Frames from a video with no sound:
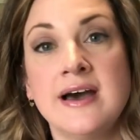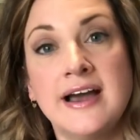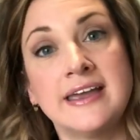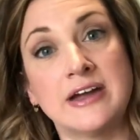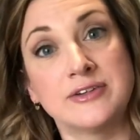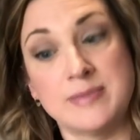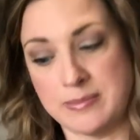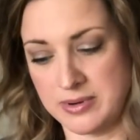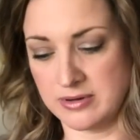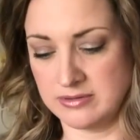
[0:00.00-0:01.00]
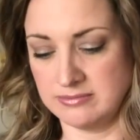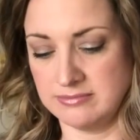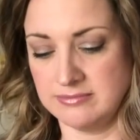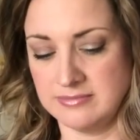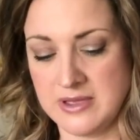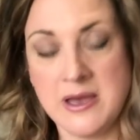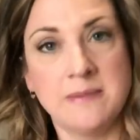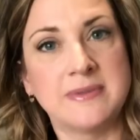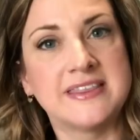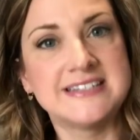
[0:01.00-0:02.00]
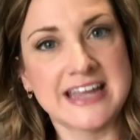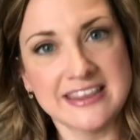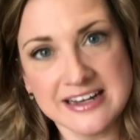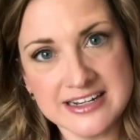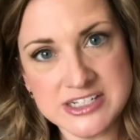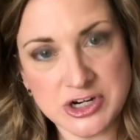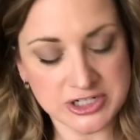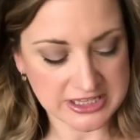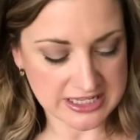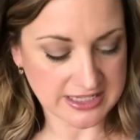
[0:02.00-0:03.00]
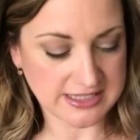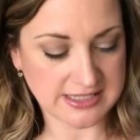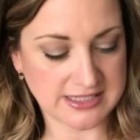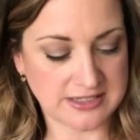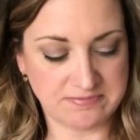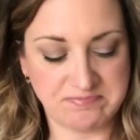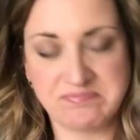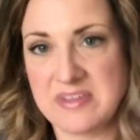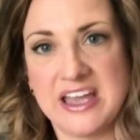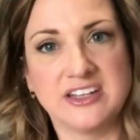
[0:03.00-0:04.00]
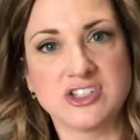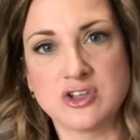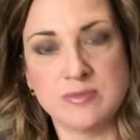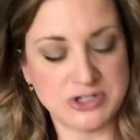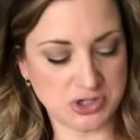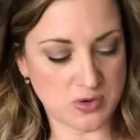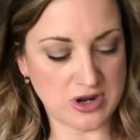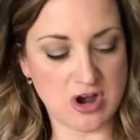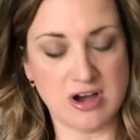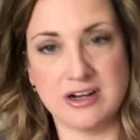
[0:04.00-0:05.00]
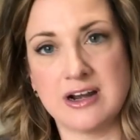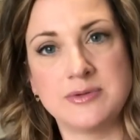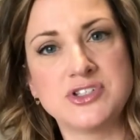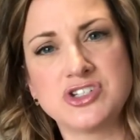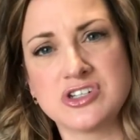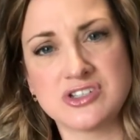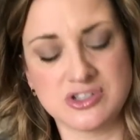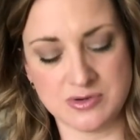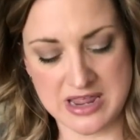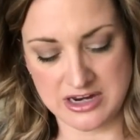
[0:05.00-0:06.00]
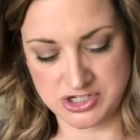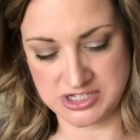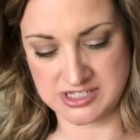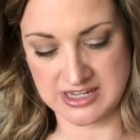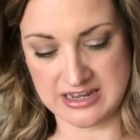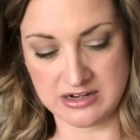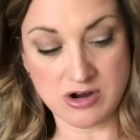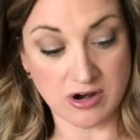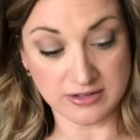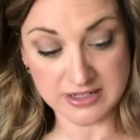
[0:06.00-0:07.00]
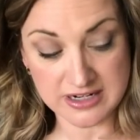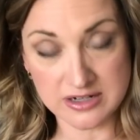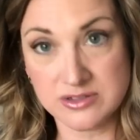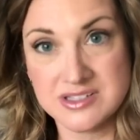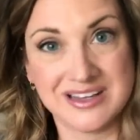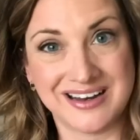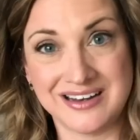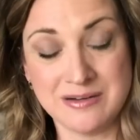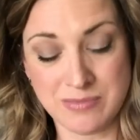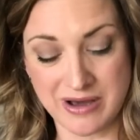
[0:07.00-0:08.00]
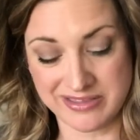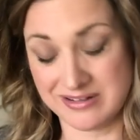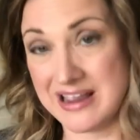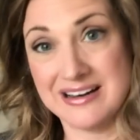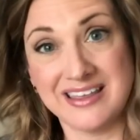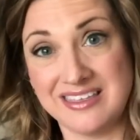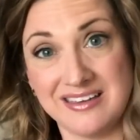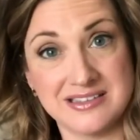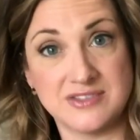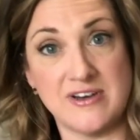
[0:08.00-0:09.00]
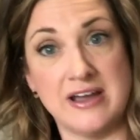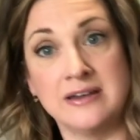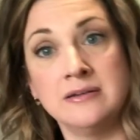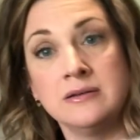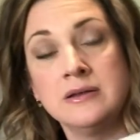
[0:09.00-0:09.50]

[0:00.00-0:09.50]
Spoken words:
I can't remember. But the day that I started this, I had so much going on and I was just so anxious to get it on the needles that I didn't bother, and I think it's fine.